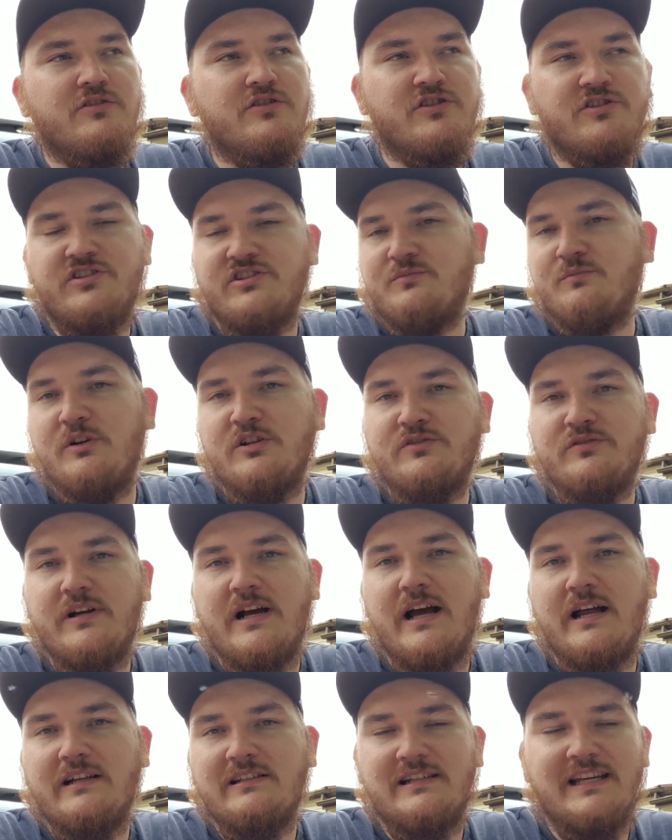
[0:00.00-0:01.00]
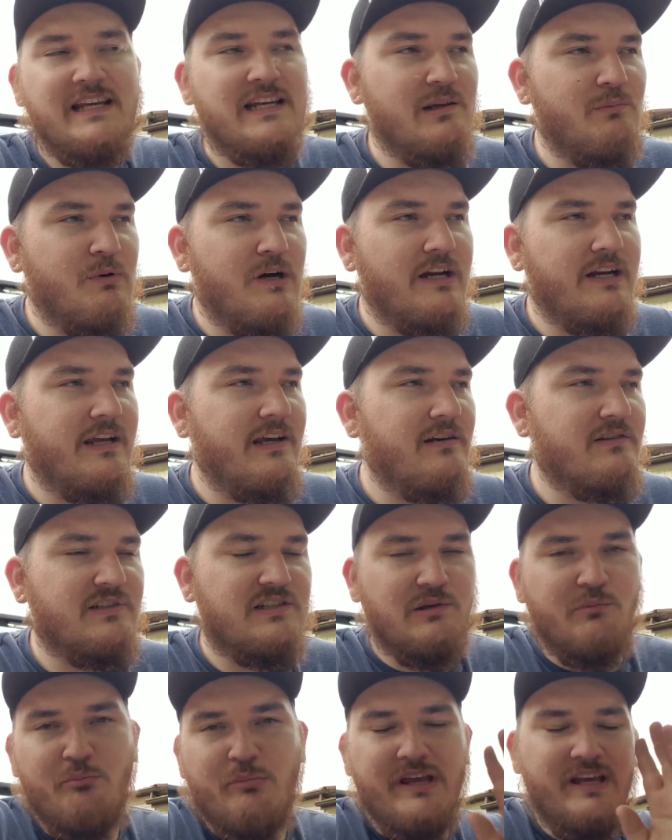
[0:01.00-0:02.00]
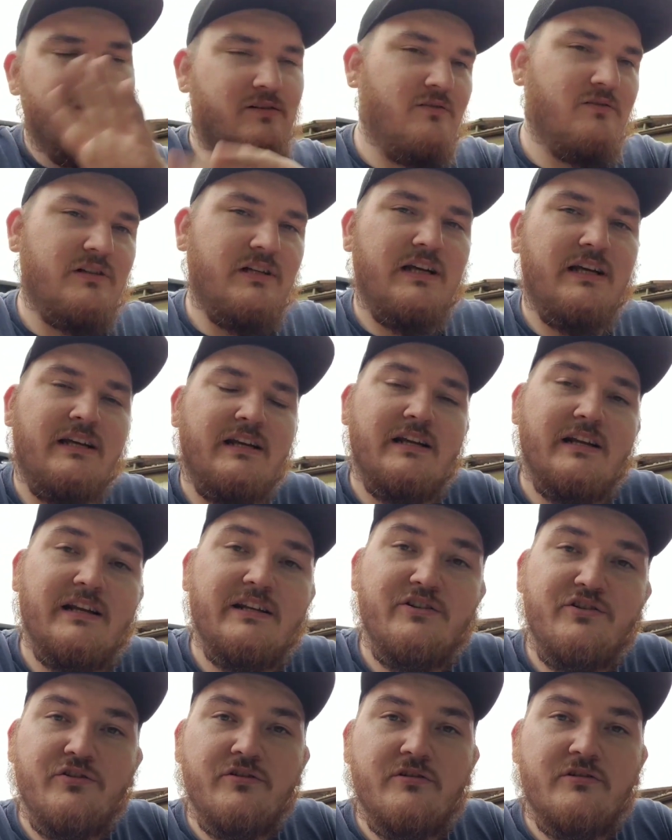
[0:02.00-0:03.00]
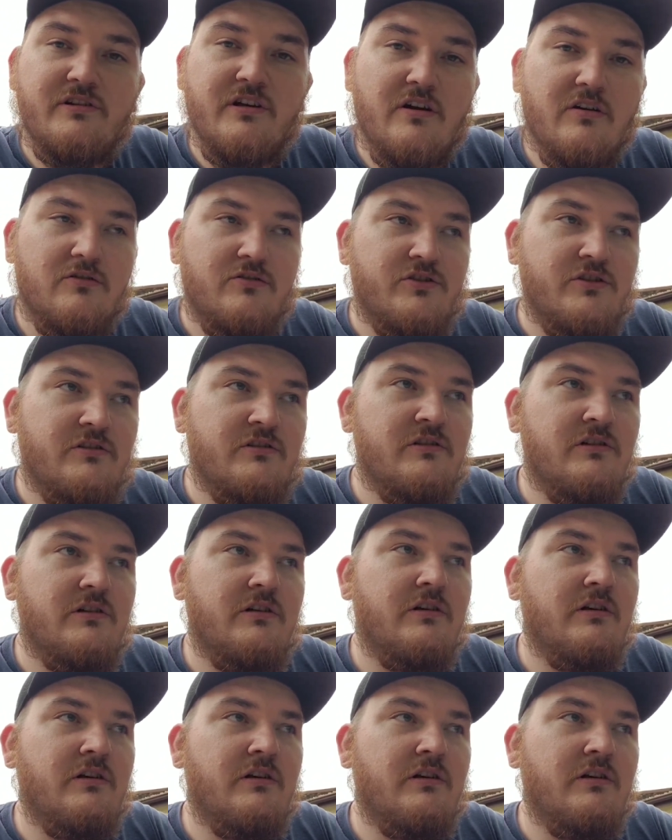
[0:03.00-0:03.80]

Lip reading: just as much right as anybody else to bid on it in an insurance auction